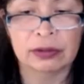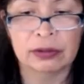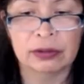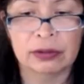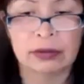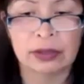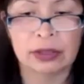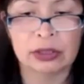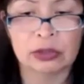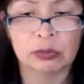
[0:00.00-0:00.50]

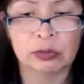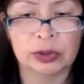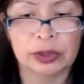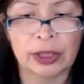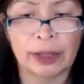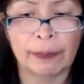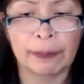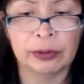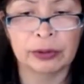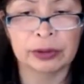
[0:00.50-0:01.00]
That's what
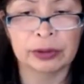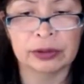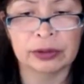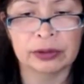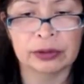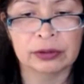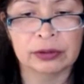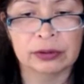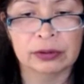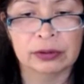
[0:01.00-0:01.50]
that book
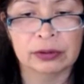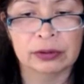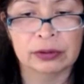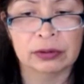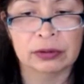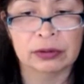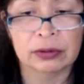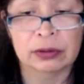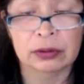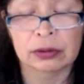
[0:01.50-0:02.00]
is.
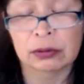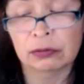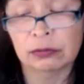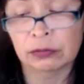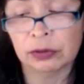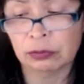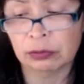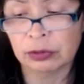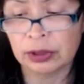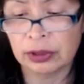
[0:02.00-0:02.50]
If
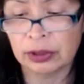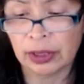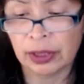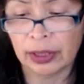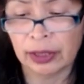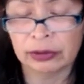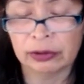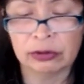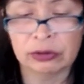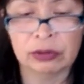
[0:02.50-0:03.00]
we read
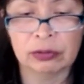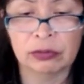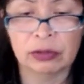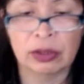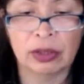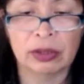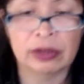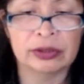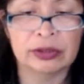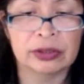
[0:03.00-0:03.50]
that, there's some
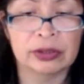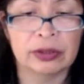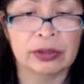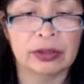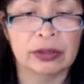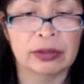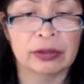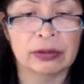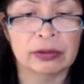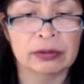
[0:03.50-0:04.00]
knowledge in
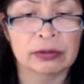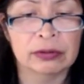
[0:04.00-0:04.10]
there.